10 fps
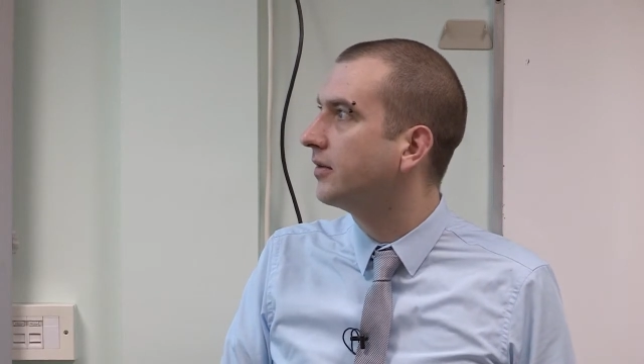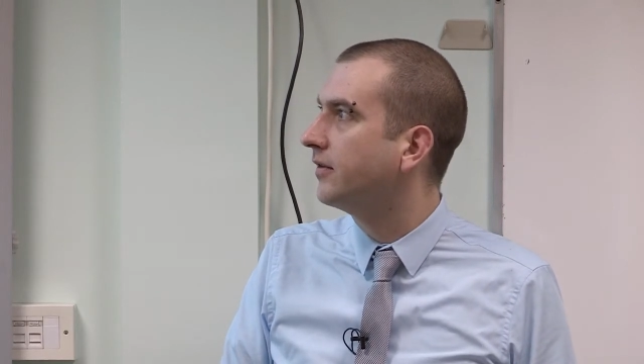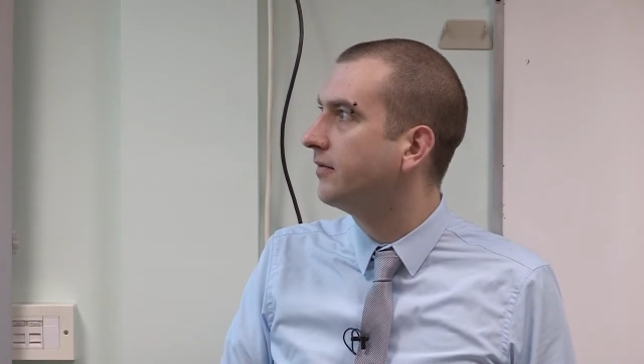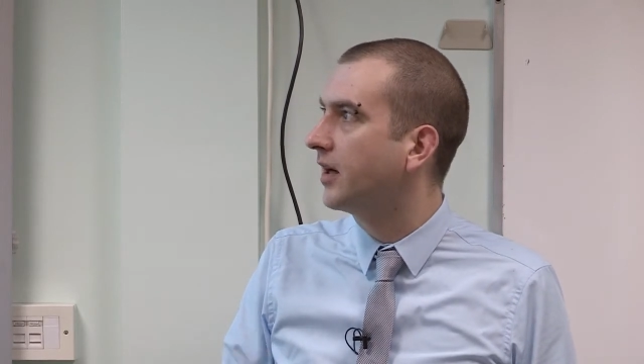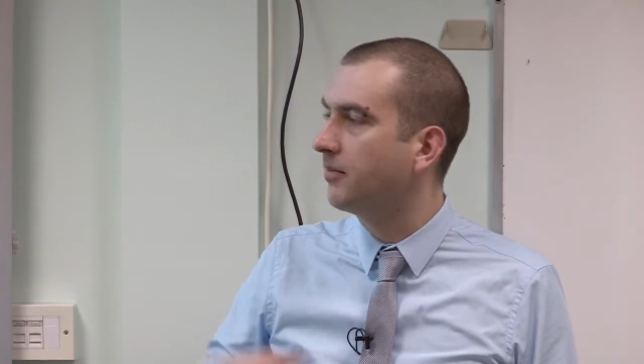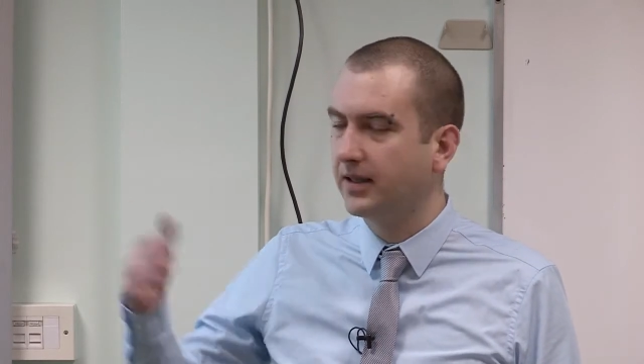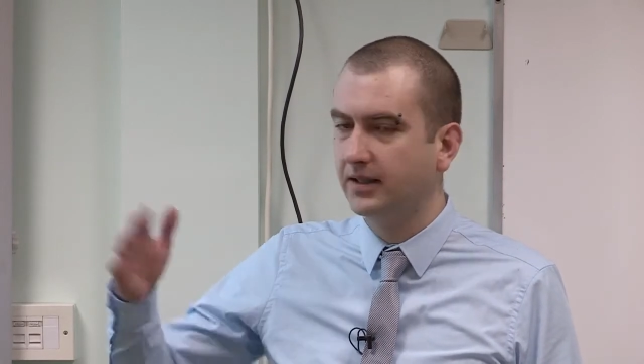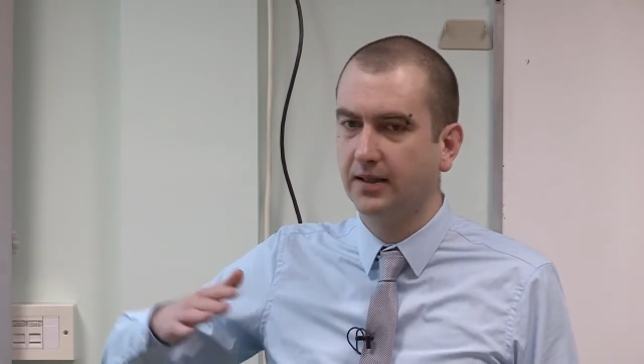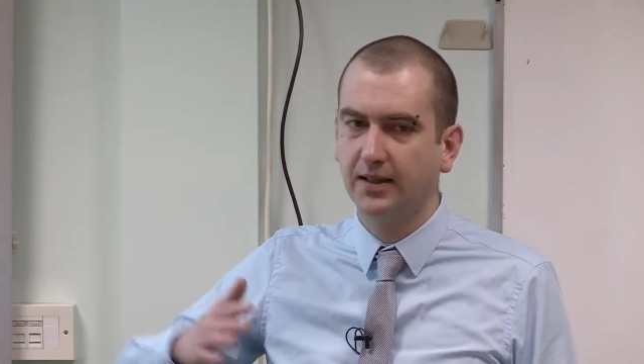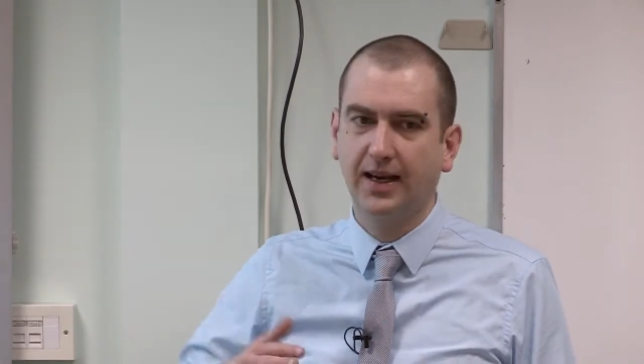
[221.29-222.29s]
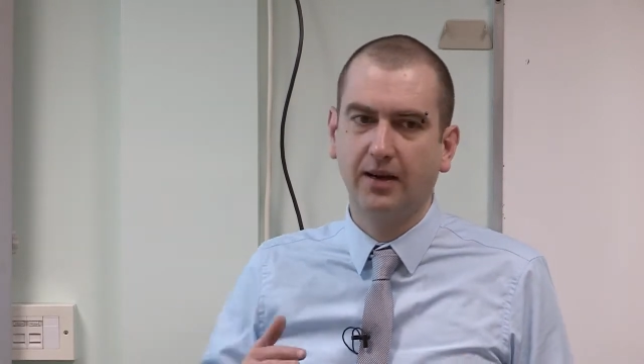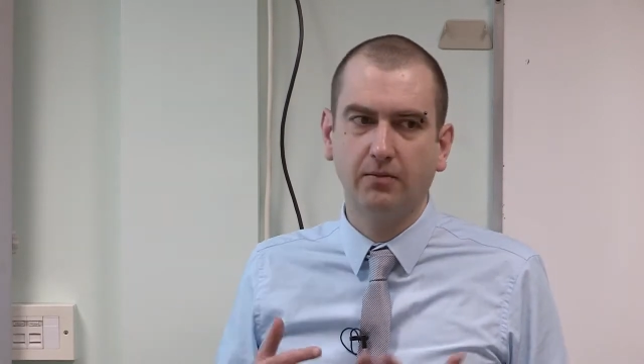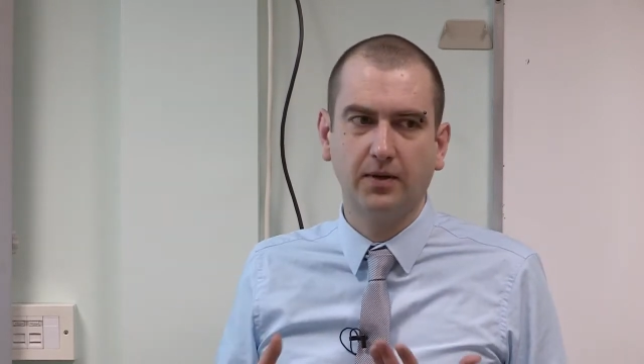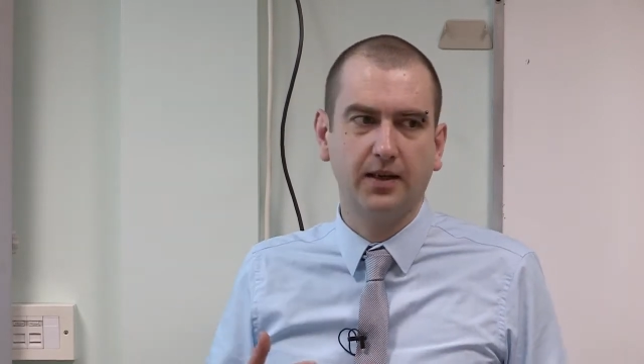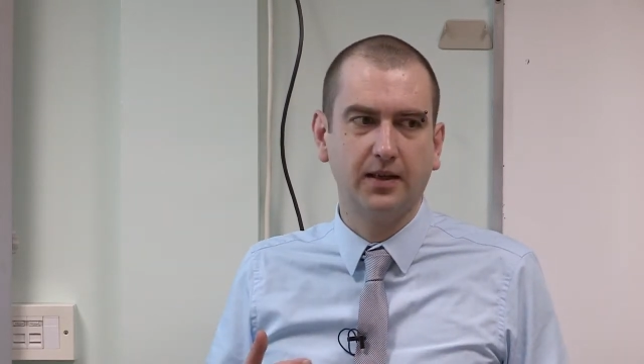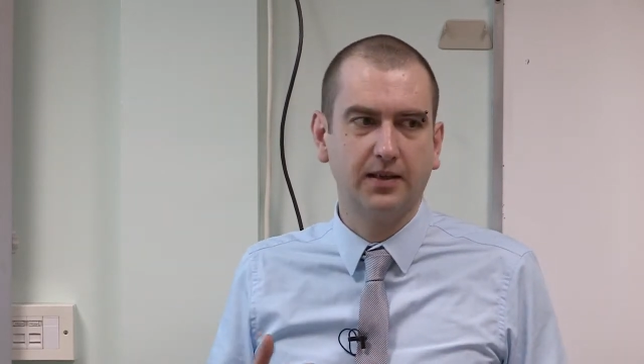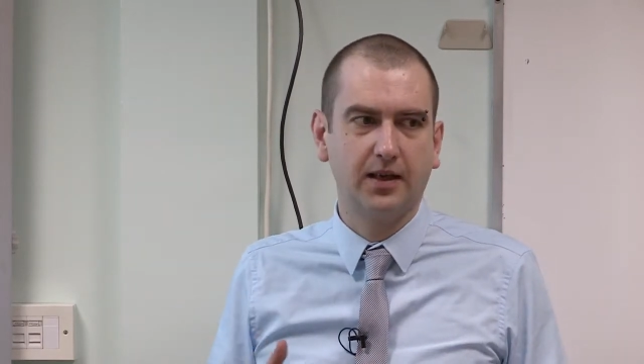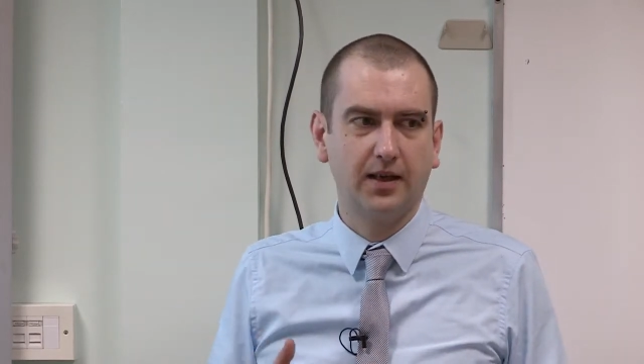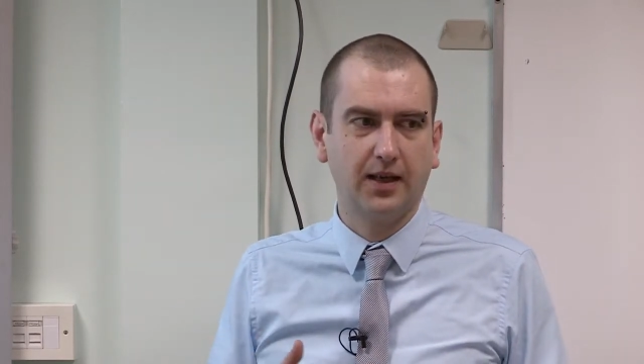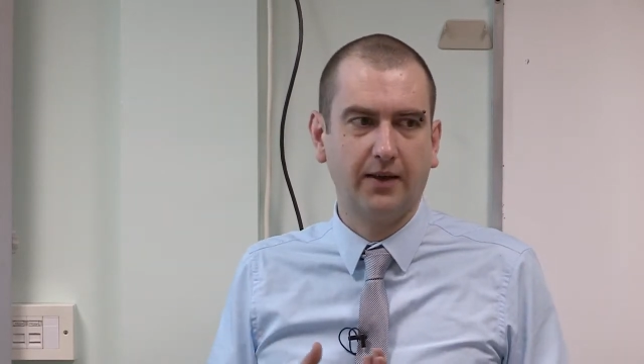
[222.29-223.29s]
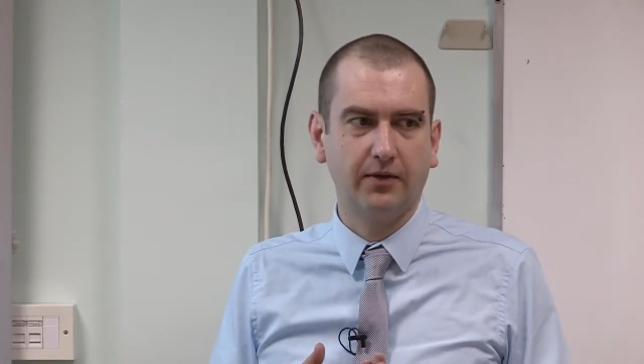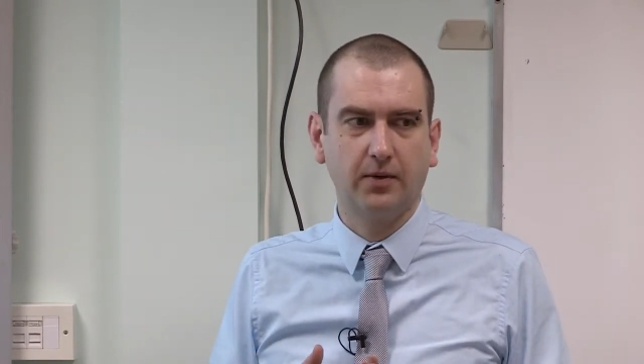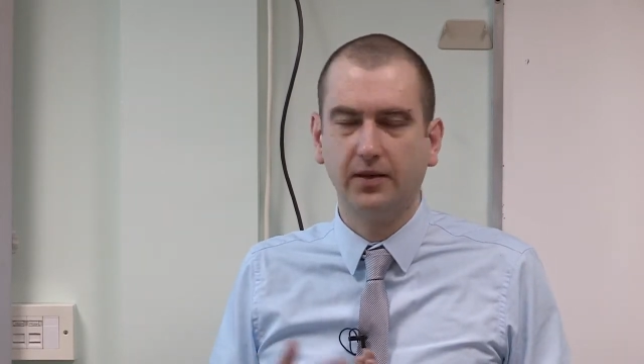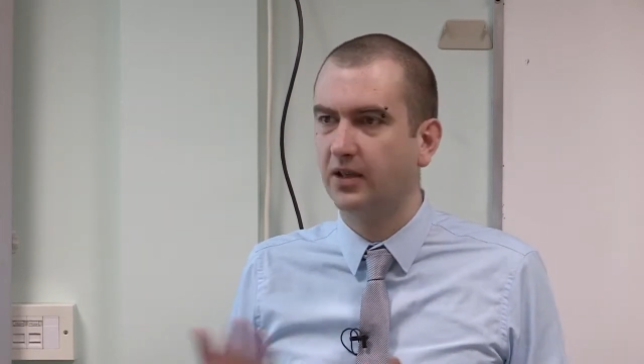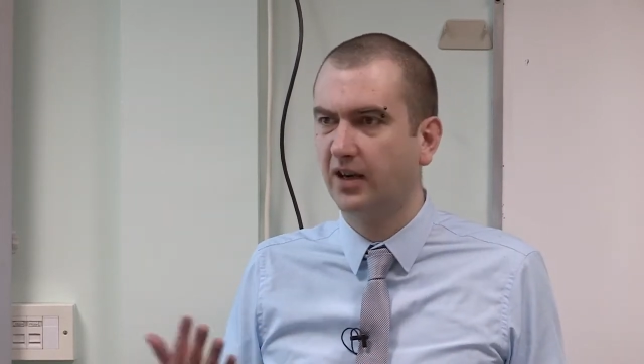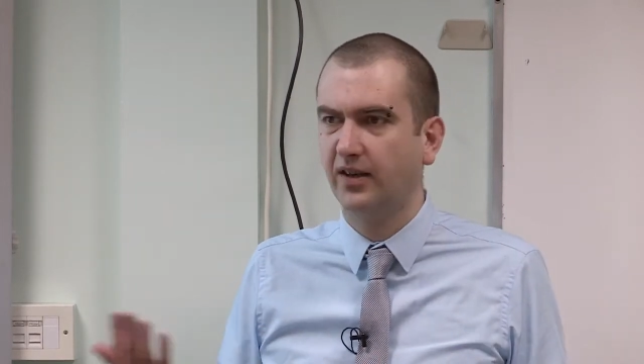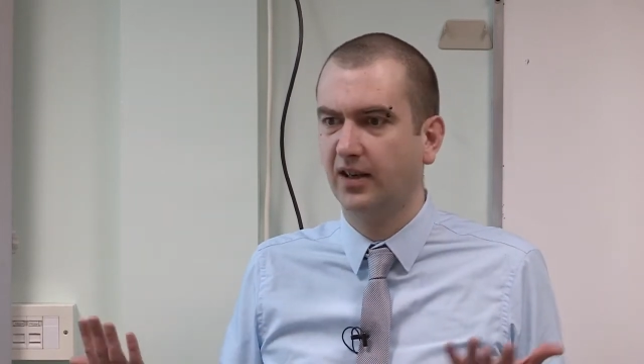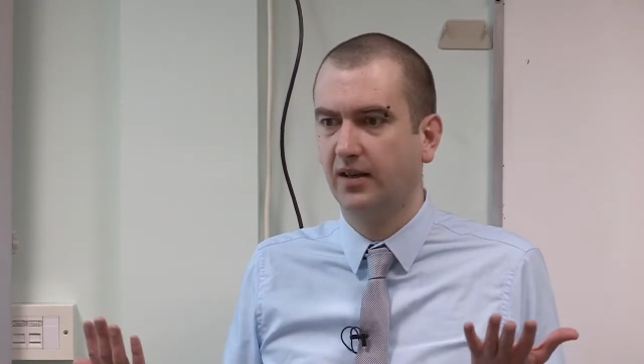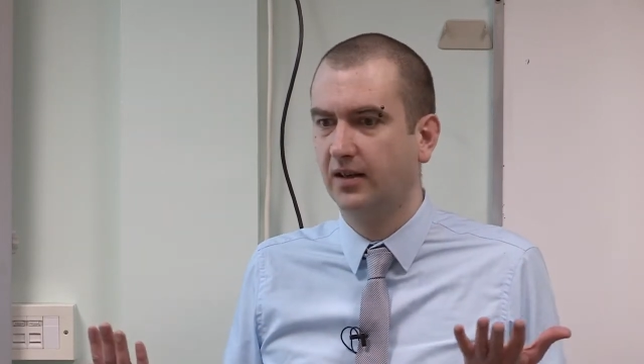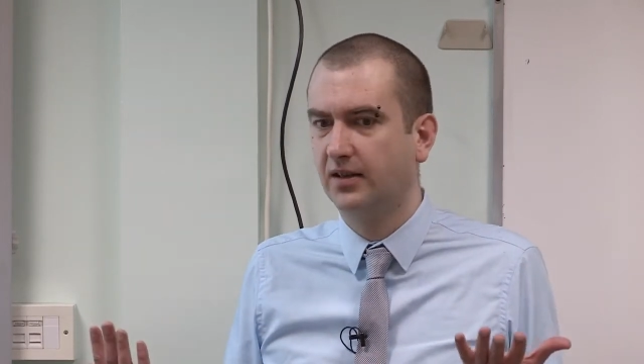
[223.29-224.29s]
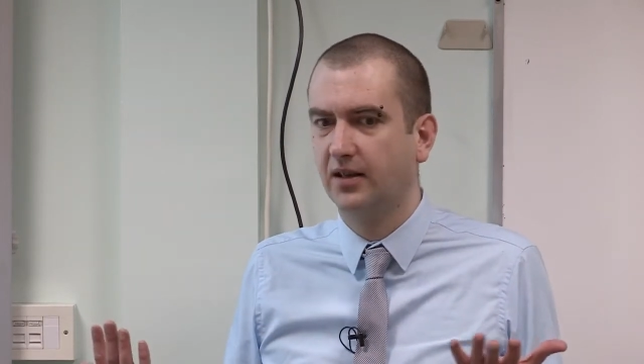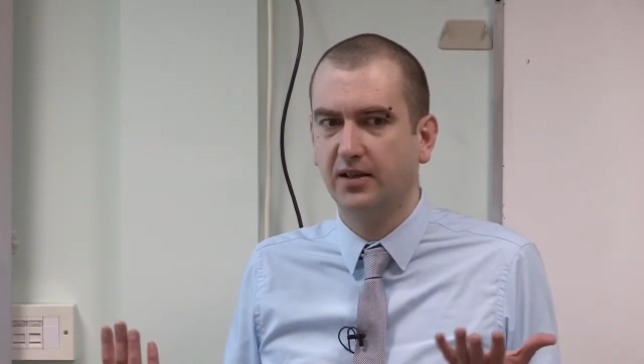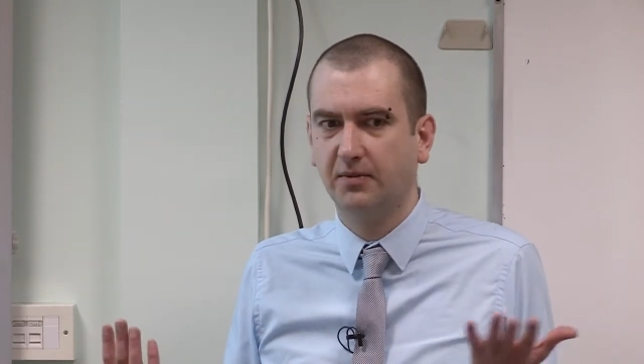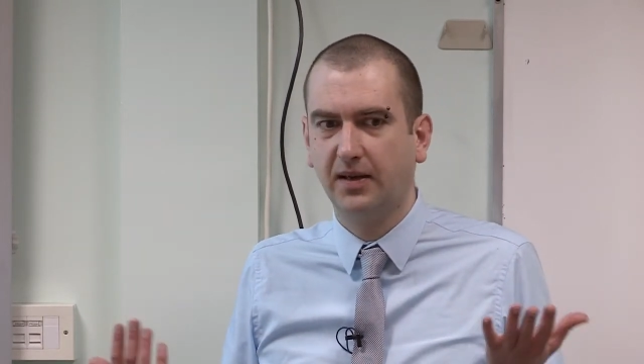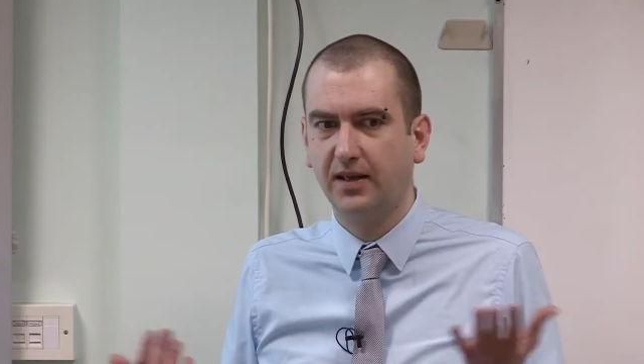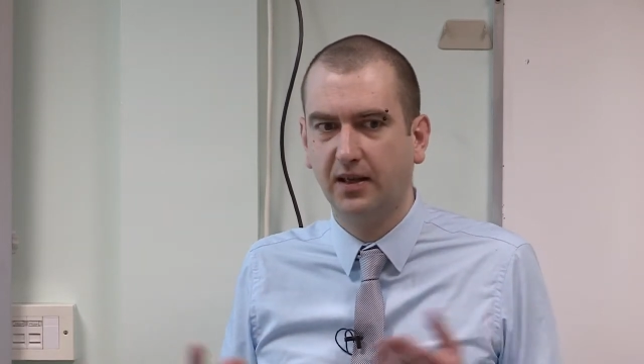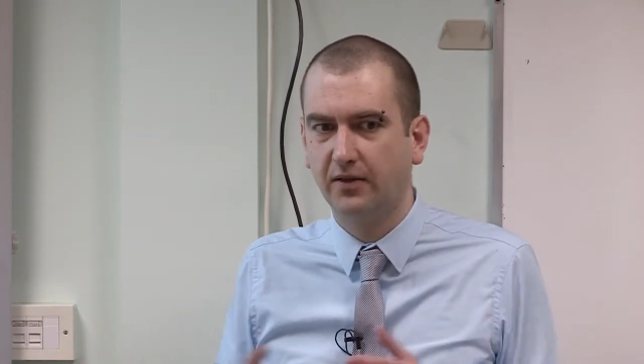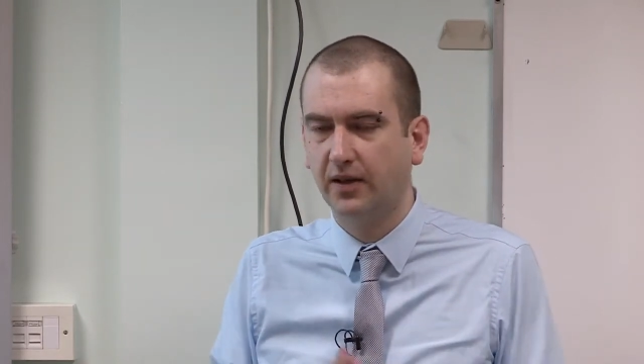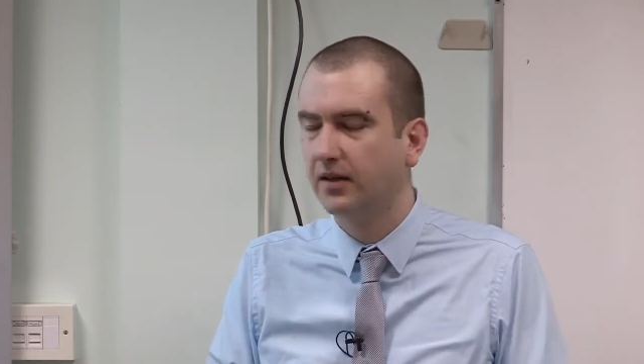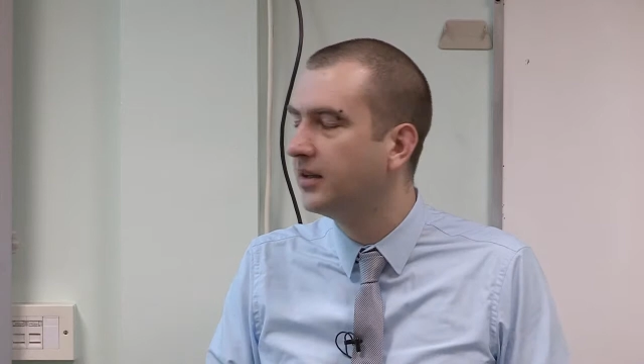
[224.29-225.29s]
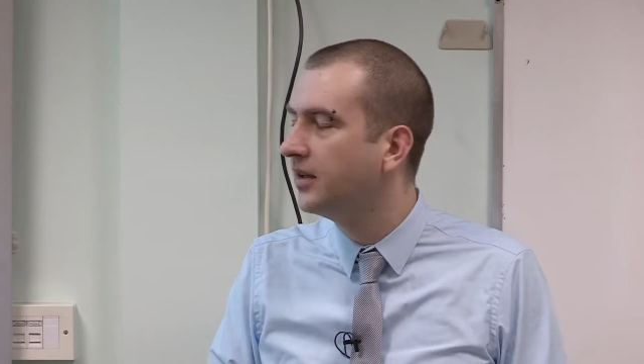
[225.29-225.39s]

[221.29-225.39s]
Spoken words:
the vibrations are down within a certain level when driving at a certain speed over